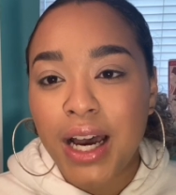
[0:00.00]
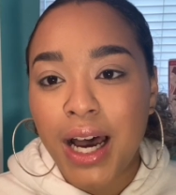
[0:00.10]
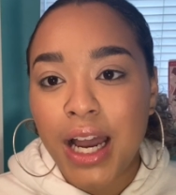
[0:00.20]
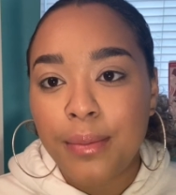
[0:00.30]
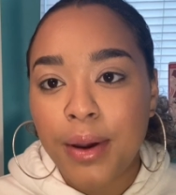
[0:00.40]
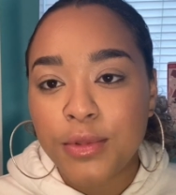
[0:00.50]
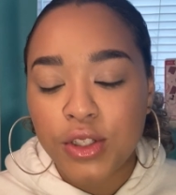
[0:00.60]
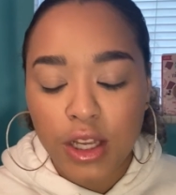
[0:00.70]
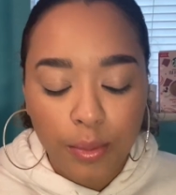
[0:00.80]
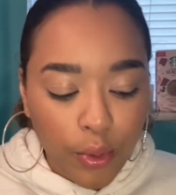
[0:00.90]
time, I'm
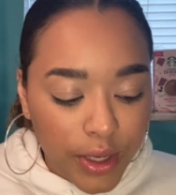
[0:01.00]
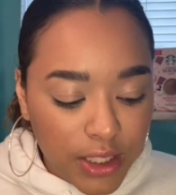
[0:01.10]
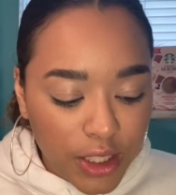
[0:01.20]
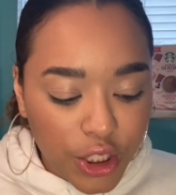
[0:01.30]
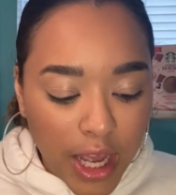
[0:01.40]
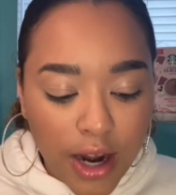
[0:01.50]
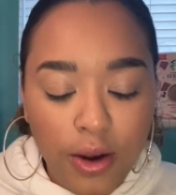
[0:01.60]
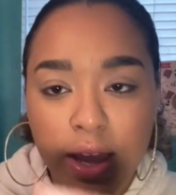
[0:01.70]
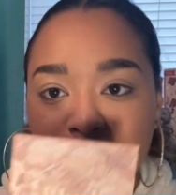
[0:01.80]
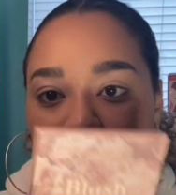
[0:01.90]
just gonna point to the
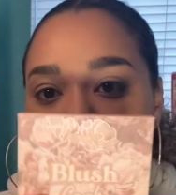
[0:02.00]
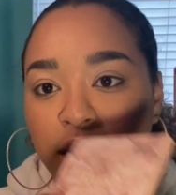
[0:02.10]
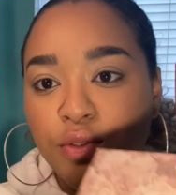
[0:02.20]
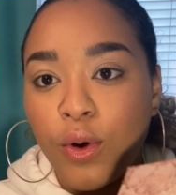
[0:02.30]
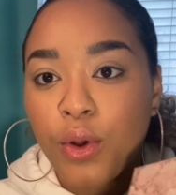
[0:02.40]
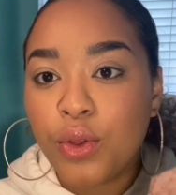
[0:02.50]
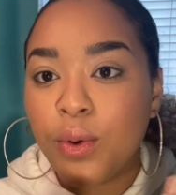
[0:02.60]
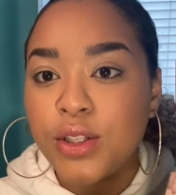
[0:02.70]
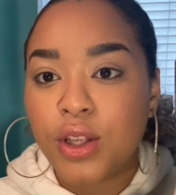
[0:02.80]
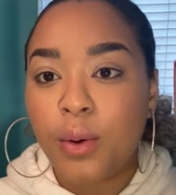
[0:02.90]
shadow and like fast forward
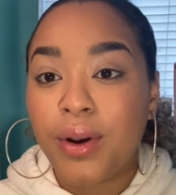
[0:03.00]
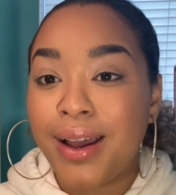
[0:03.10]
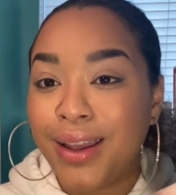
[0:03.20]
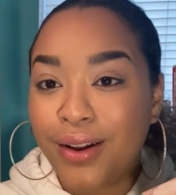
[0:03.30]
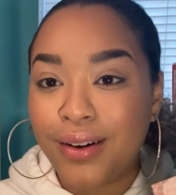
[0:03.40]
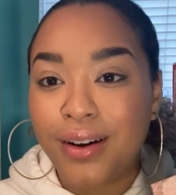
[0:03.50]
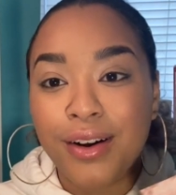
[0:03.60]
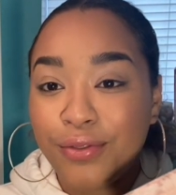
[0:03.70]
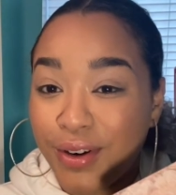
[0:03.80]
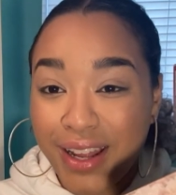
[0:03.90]
through it so that we're not here
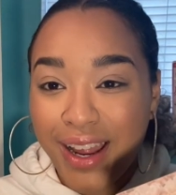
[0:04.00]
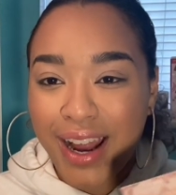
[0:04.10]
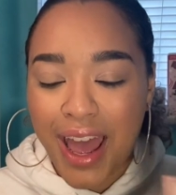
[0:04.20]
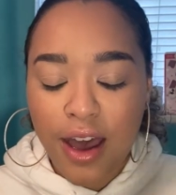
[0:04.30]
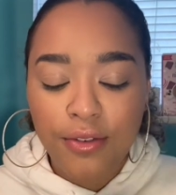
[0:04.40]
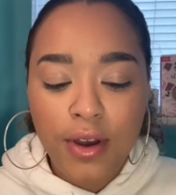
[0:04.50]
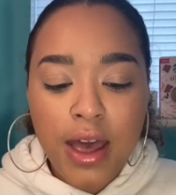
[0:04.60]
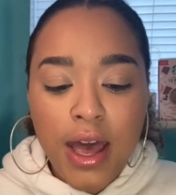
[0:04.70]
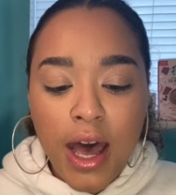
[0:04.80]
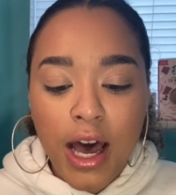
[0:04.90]
for a day and a
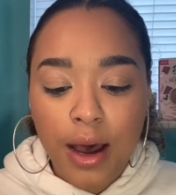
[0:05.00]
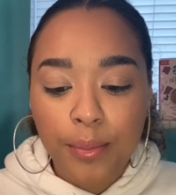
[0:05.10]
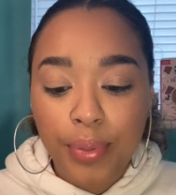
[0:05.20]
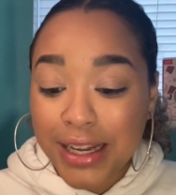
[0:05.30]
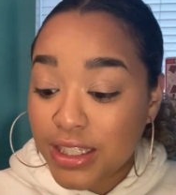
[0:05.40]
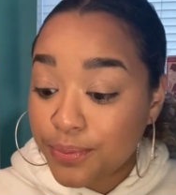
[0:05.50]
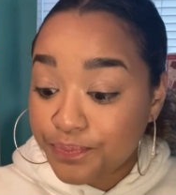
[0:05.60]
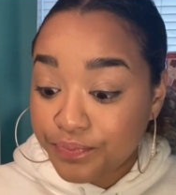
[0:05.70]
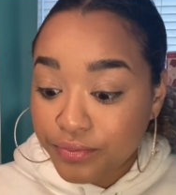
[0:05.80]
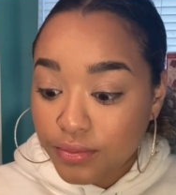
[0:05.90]
half. But
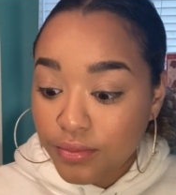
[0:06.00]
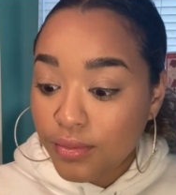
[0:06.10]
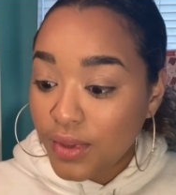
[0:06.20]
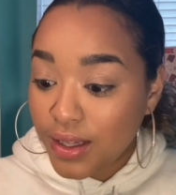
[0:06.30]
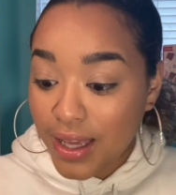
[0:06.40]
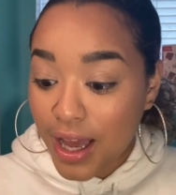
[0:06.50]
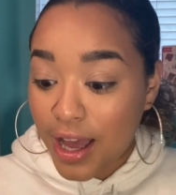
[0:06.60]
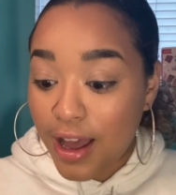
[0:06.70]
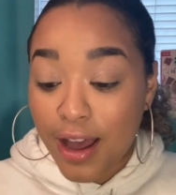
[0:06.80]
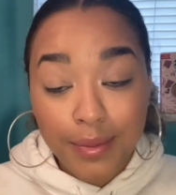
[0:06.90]

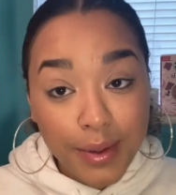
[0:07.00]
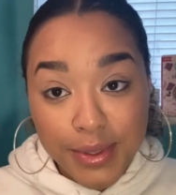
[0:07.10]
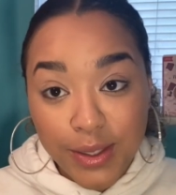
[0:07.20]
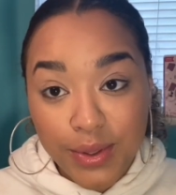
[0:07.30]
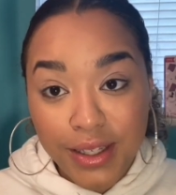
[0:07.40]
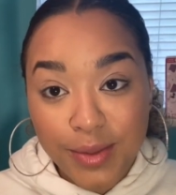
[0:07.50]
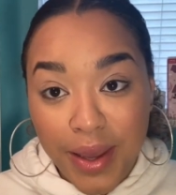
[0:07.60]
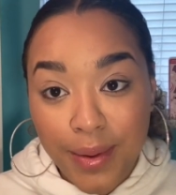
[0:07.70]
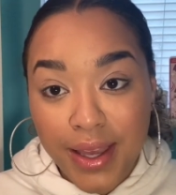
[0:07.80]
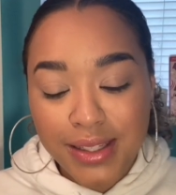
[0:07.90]
yeah, I've been obsessed with these
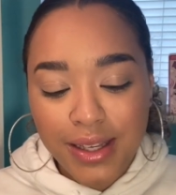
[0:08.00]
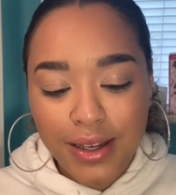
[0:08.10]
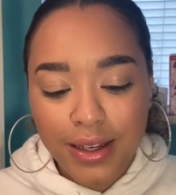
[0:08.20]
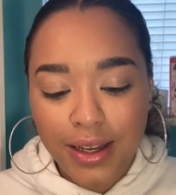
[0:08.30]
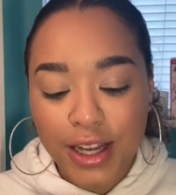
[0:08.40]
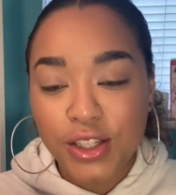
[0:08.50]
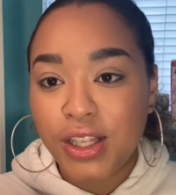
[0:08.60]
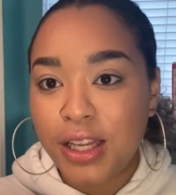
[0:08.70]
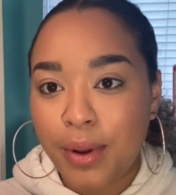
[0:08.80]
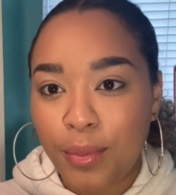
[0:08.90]
babies. I just
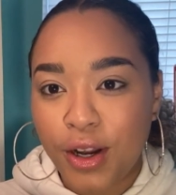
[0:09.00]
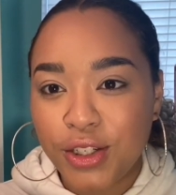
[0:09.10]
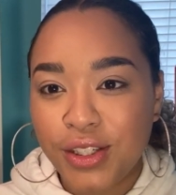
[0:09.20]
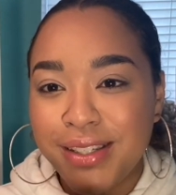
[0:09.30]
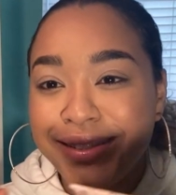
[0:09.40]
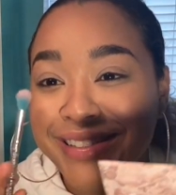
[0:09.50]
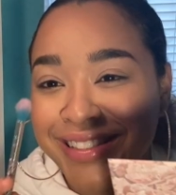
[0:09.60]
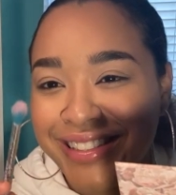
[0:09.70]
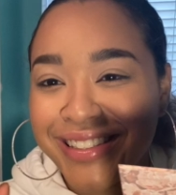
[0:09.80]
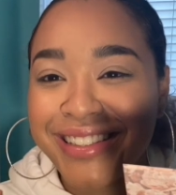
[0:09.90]
cleaned my brushes.
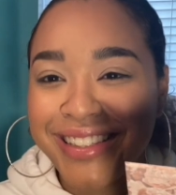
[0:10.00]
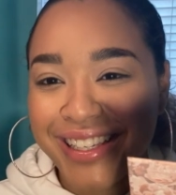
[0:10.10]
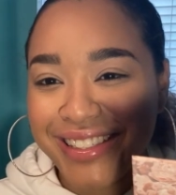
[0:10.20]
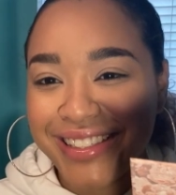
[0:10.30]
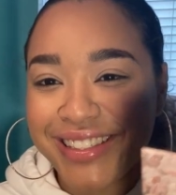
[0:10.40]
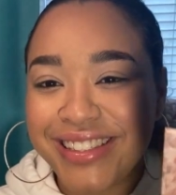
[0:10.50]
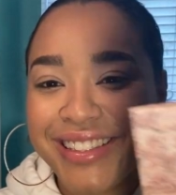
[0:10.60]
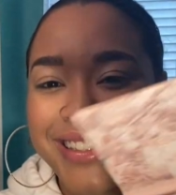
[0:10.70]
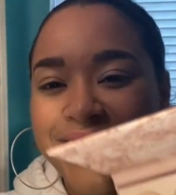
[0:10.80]
Yes, girl.